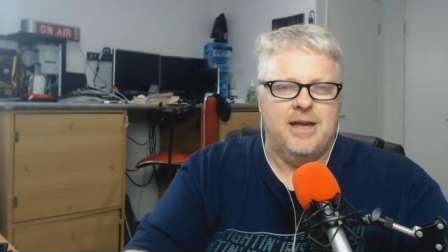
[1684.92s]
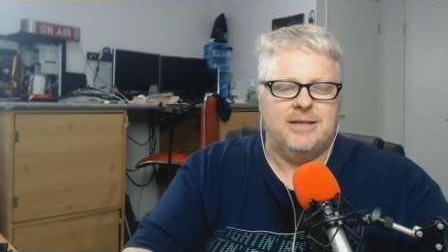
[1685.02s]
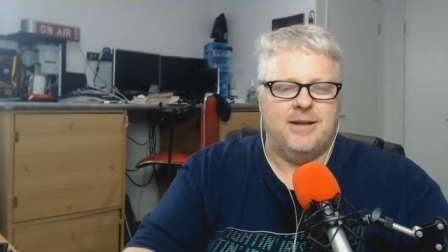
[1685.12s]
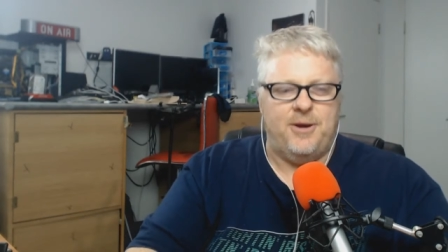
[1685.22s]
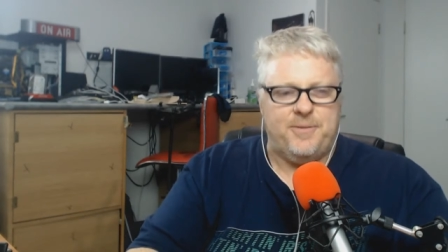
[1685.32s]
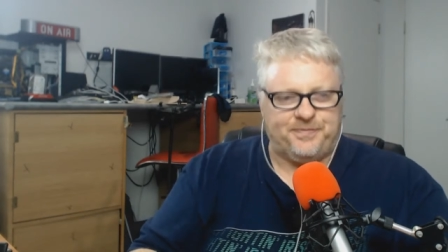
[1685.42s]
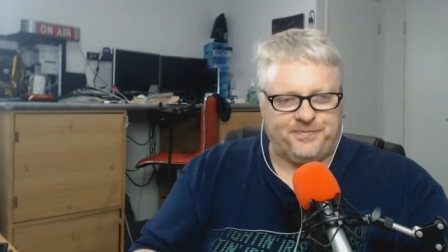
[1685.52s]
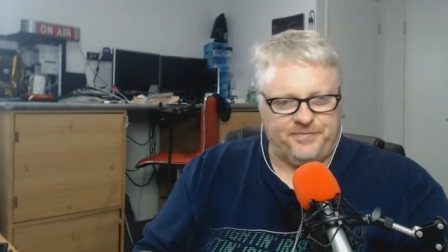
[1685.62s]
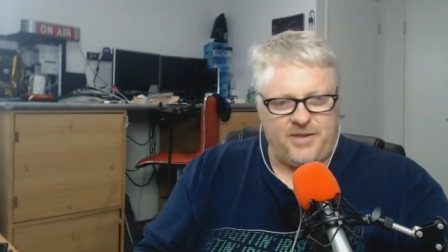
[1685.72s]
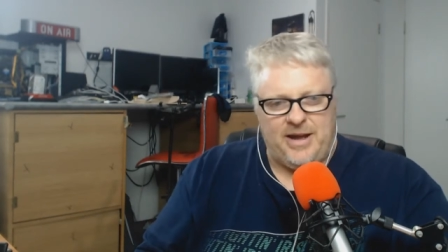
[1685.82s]
So
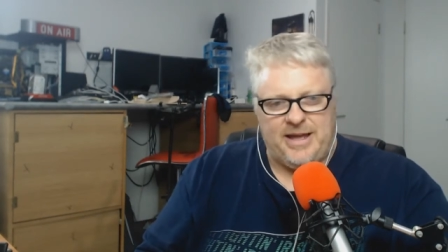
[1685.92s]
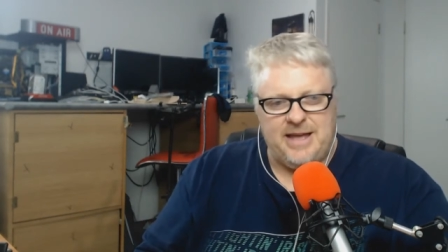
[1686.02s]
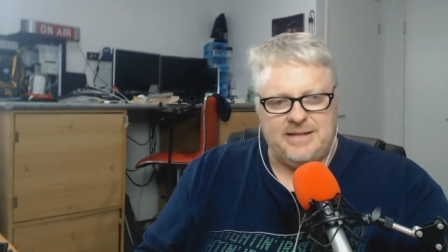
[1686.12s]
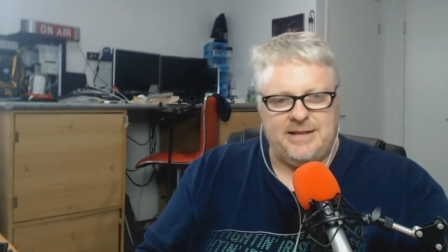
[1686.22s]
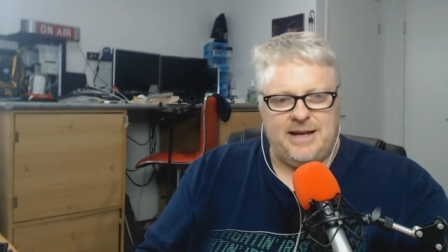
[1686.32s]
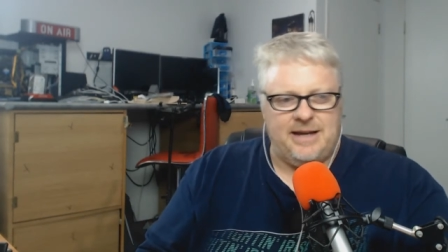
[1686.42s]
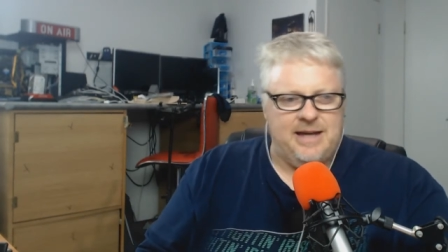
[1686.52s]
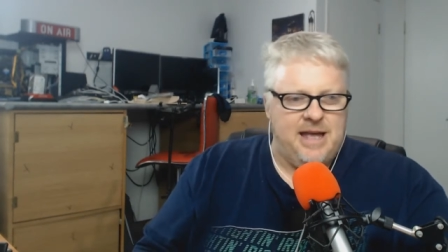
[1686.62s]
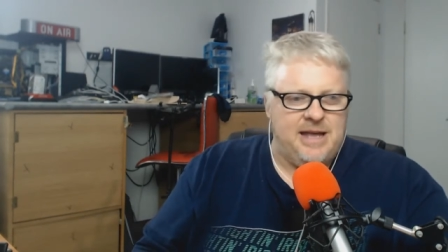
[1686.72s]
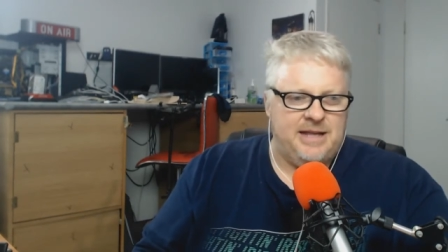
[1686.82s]
I guess uh,
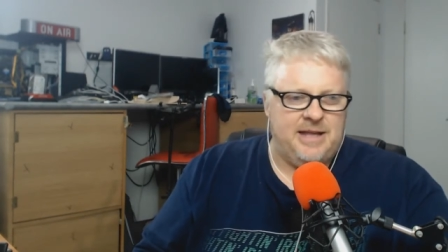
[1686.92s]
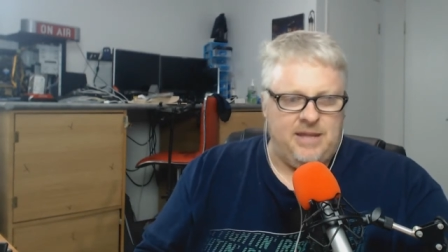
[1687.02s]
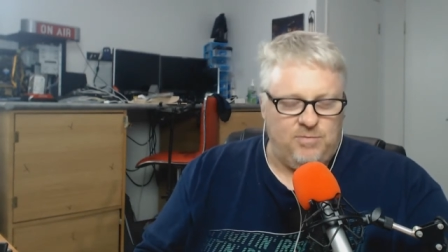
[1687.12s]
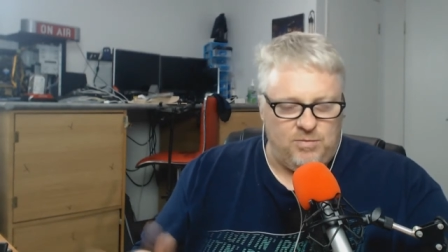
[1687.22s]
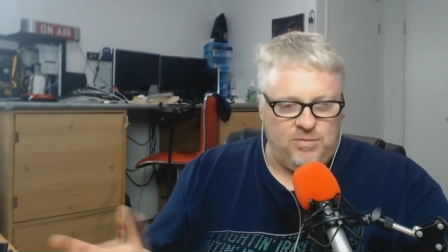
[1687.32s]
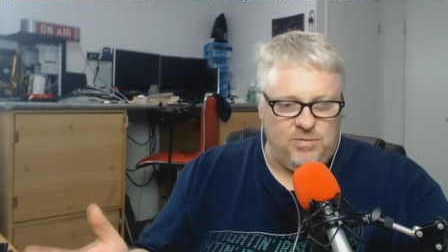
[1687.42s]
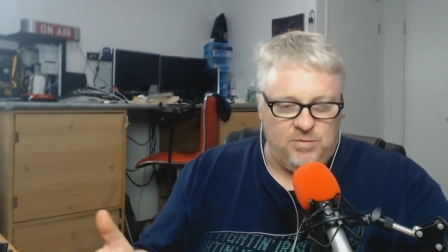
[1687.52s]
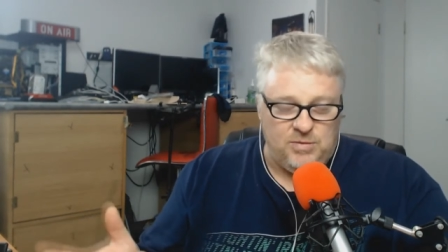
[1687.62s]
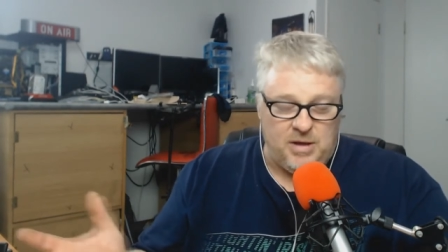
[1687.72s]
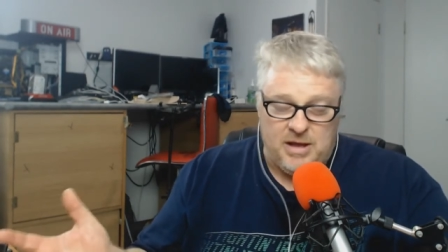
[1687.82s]
it, it
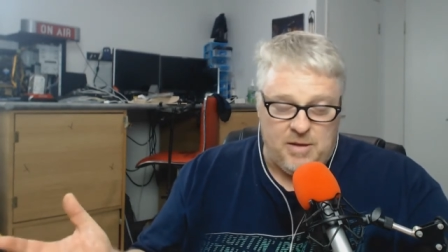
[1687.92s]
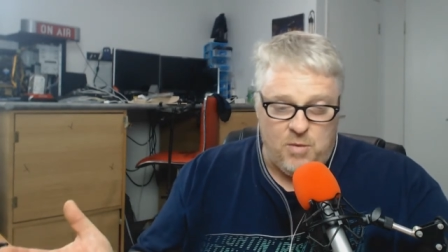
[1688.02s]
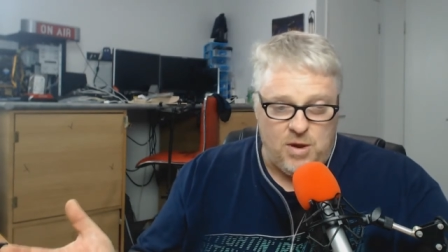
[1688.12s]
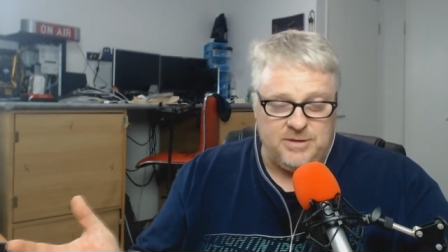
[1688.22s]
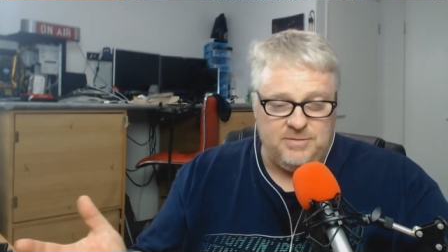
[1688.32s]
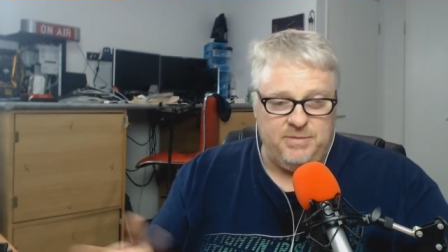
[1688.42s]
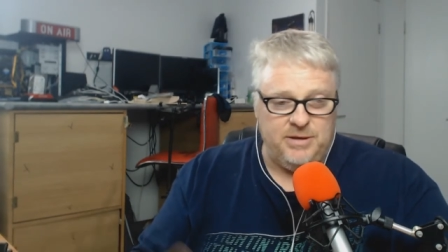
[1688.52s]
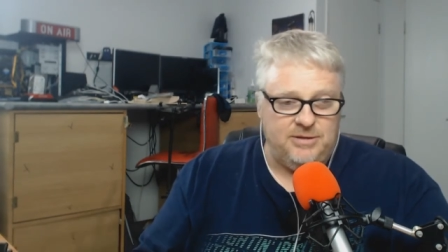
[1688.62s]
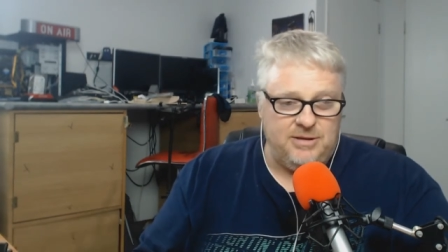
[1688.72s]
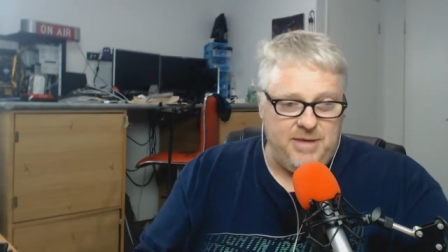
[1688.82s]
it was
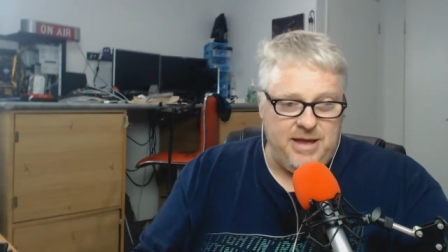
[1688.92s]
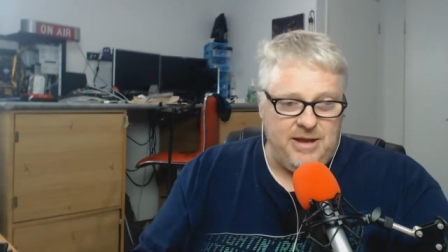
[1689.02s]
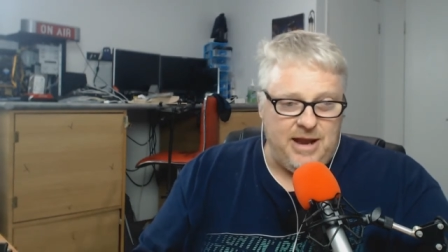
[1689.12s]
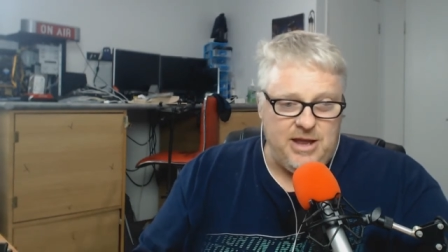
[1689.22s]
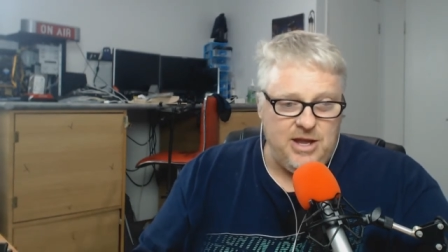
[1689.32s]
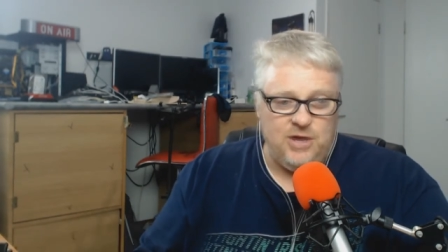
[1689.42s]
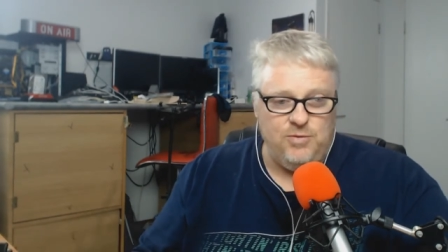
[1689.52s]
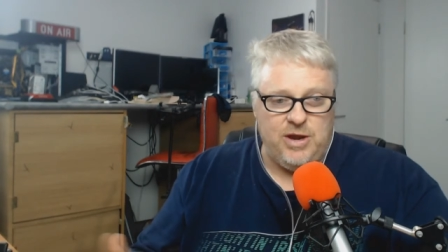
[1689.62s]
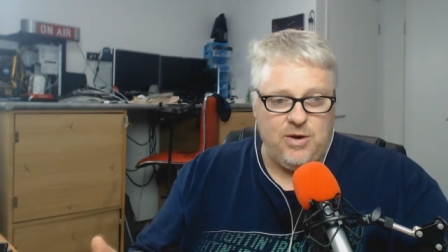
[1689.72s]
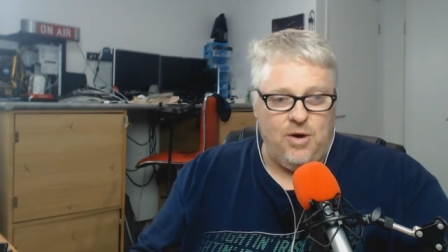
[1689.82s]
billed to be, you know, you could
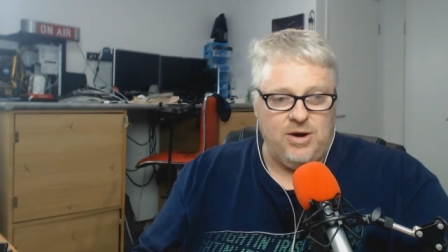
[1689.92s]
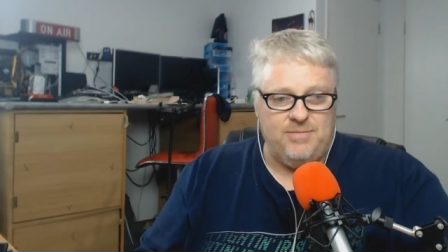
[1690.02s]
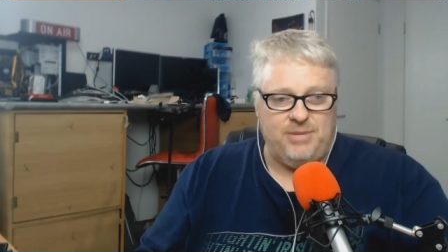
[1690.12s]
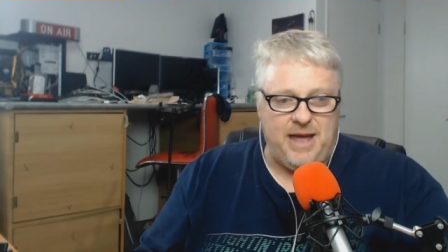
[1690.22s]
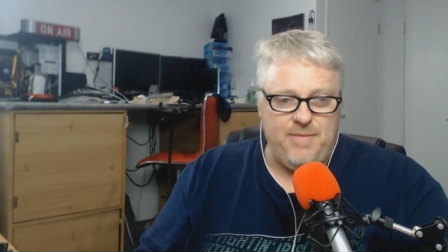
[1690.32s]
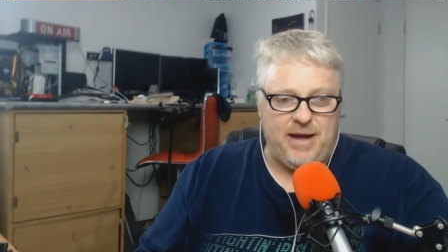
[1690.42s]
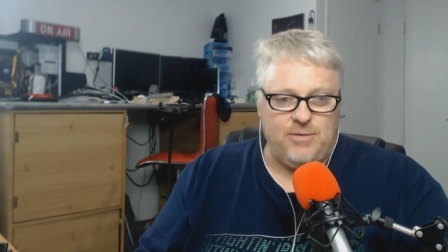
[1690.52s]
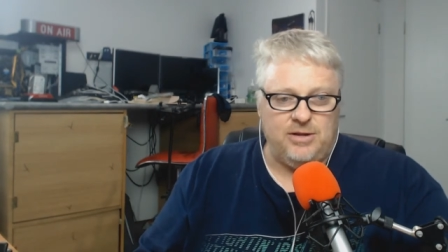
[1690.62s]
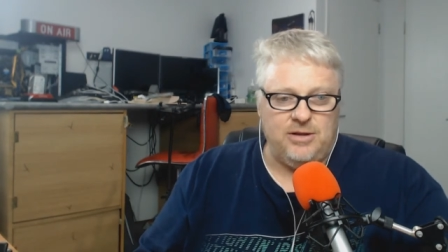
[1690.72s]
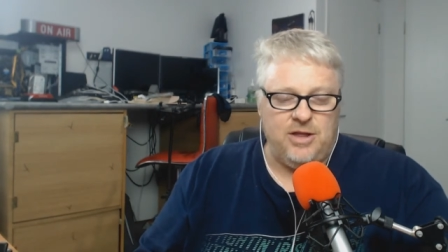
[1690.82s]
record and play back
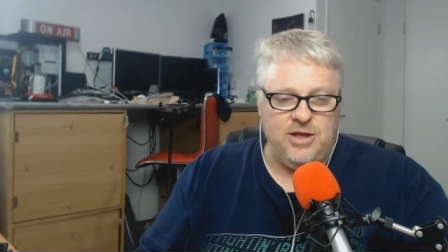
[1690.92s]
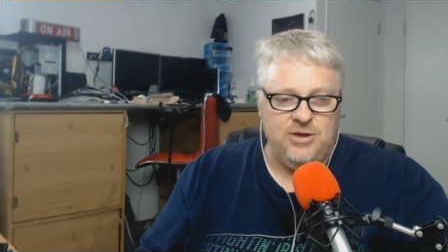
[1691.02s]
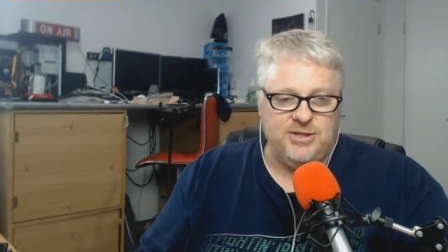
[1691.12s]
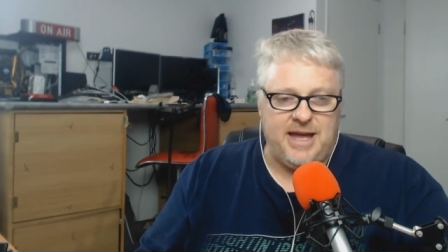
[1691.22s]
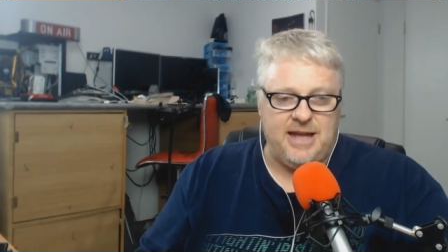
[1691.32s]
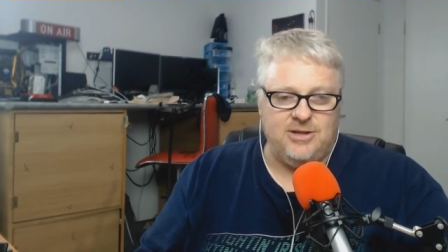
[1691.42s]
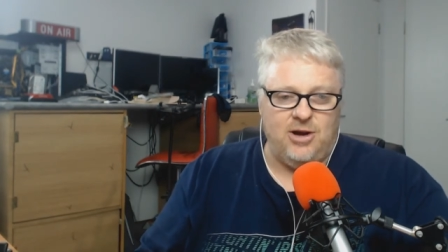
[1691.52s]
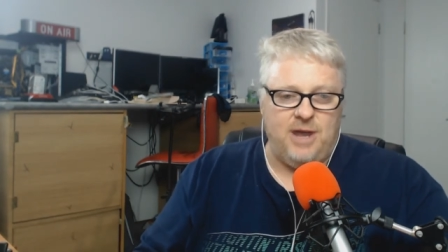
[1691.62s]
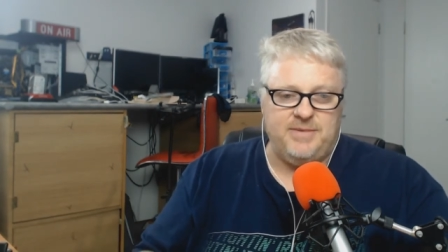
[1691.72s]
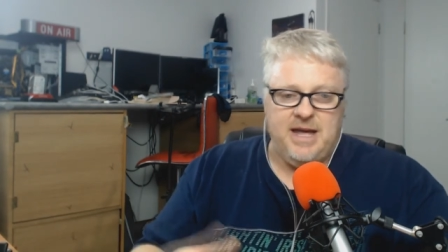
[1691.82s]
what the user had
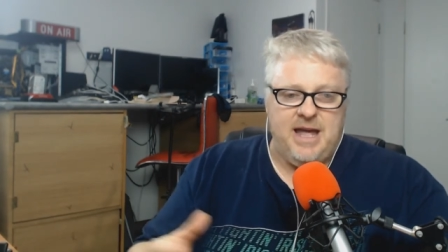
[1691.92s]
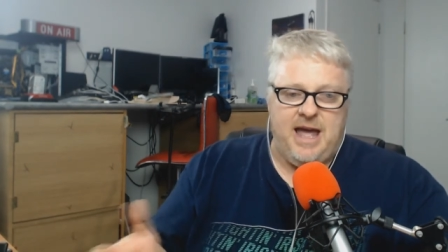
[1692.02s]
typed,